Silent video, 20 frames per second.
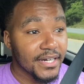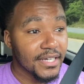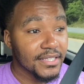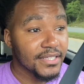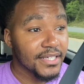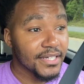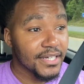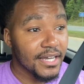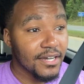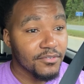
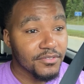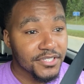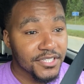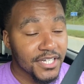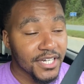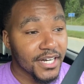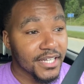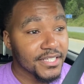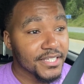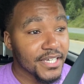think I was
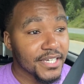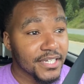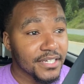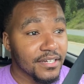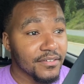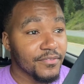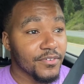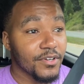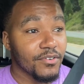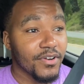kind of taking
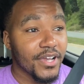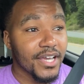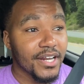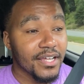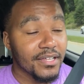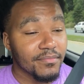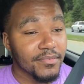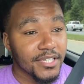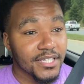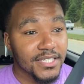it for
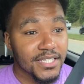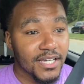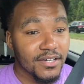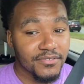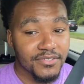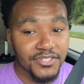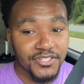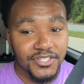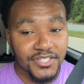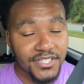granted because I
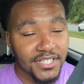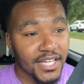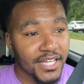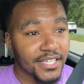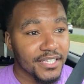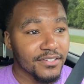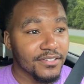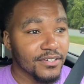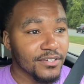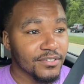was just
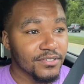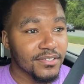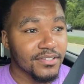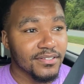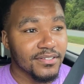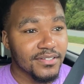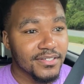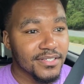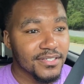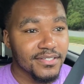like, you know,
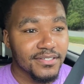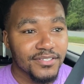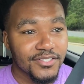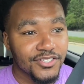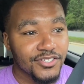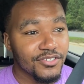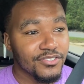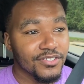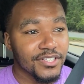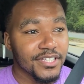
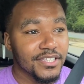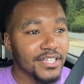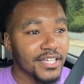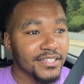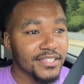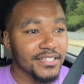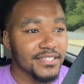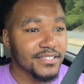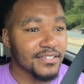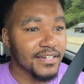surely
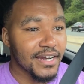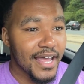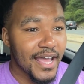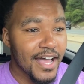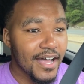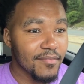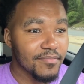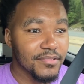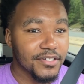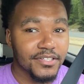nothing's gonna
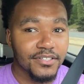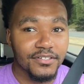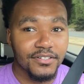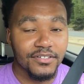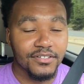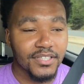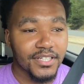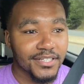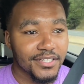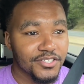happen, you
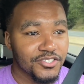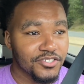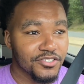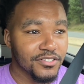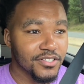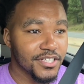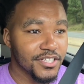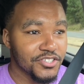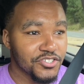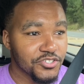know, like
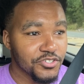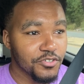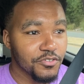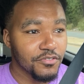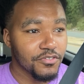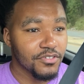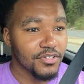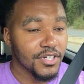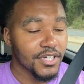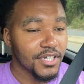surely she'll
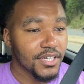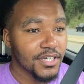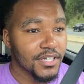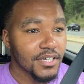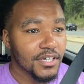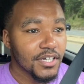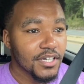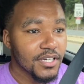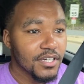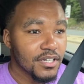
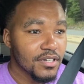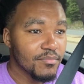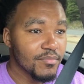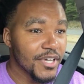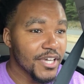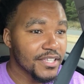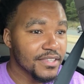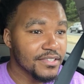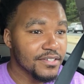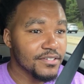
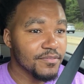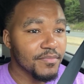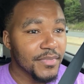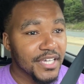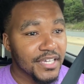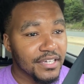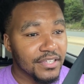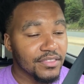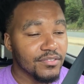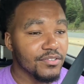make the
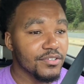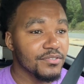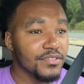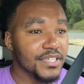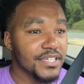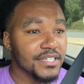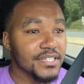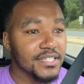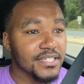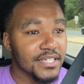make it through
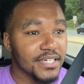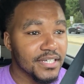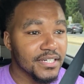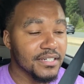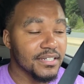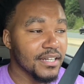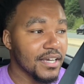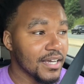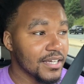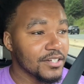this.
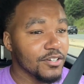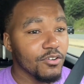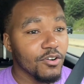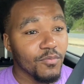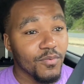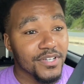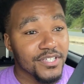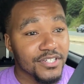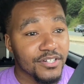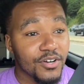And I know it
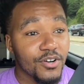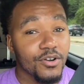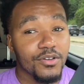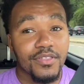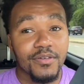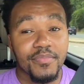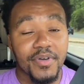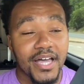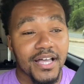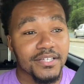wasn't her
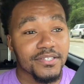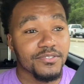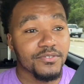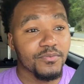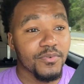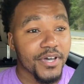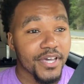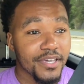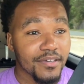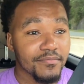that passed
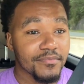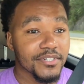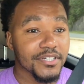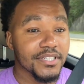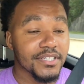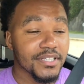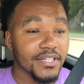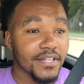away, but